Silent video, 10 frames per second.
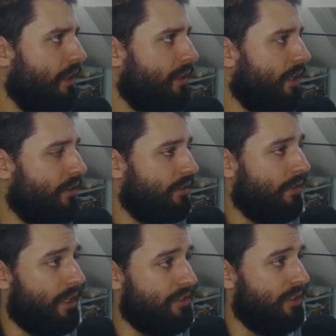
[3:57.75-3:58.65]
that,
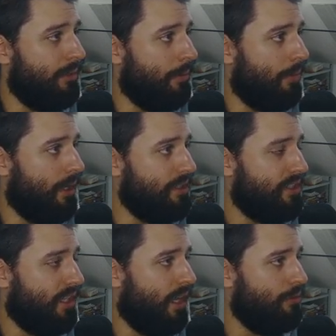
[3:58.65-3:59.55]
as the name implies,
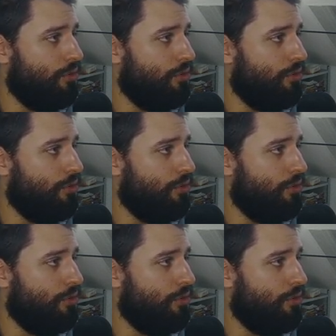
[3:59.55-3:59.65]
allows you